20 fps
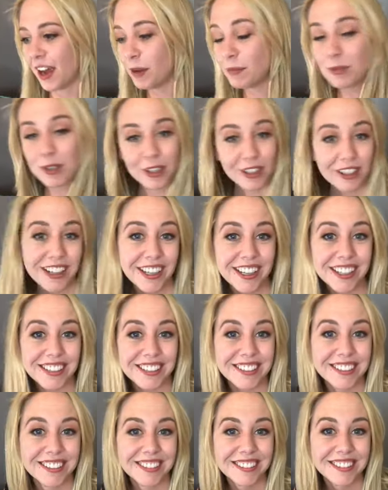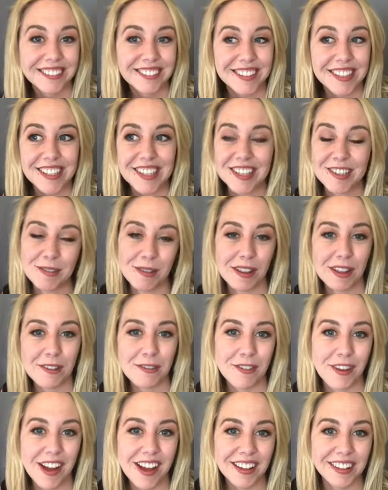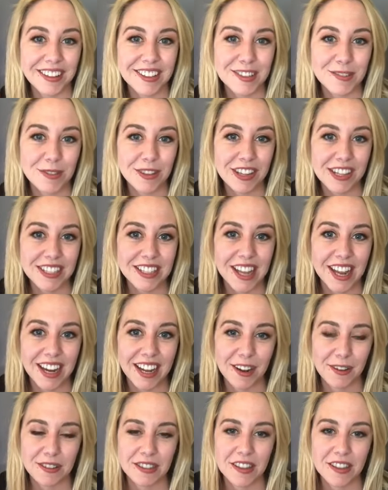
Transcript: I'm good. This is really fun. This is really exciting.